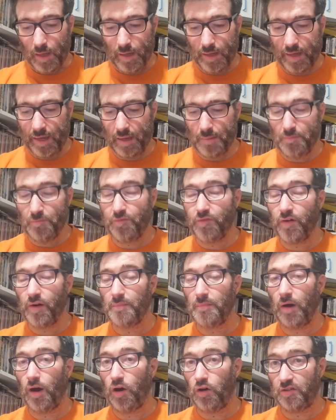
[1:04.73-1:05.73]
came
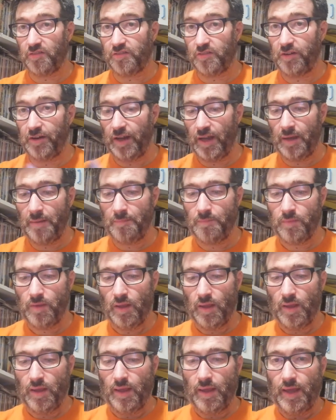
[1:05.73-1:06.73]
from Austria
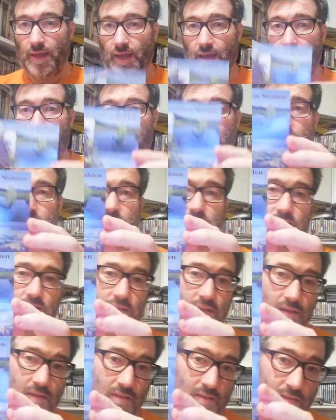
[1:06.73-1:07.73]
and it's
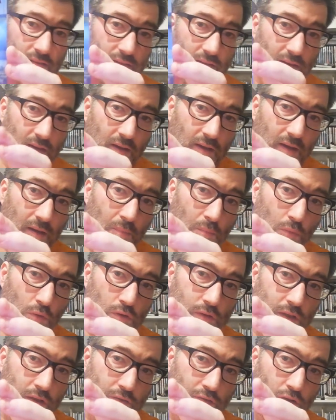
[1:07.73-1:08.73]
this
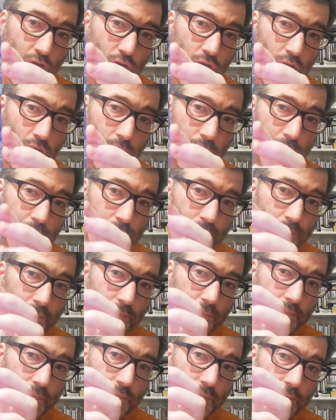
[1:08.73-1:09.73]
multi-view
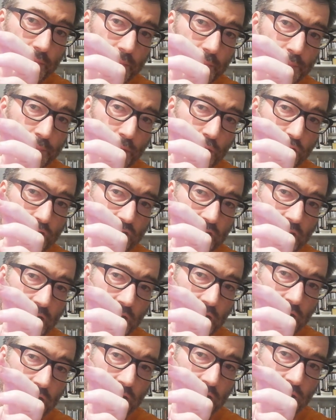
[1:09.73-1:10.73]

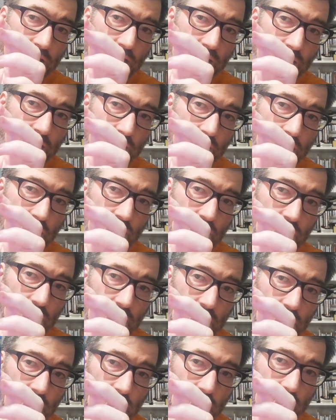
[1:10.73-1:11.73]
postcard.
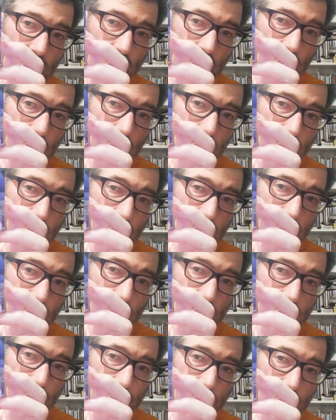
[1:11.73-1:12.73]

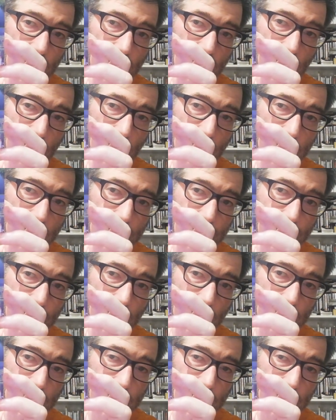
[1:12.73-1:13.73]
Okay, sorry
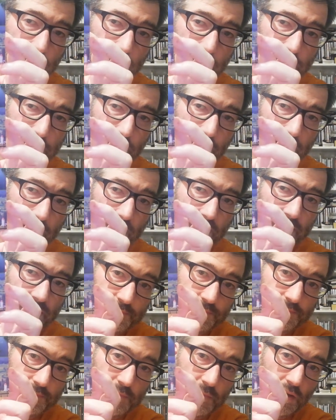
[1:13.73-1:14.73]
for the reflex.
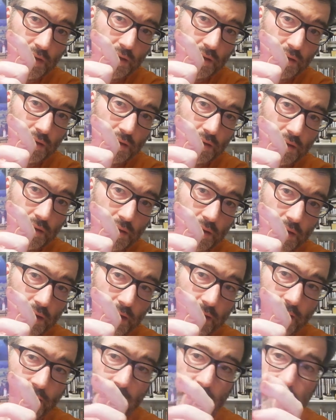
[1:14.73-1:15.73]

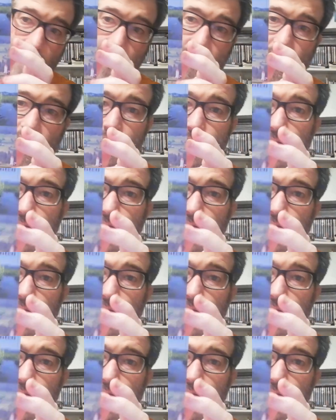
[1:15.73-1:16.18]
And this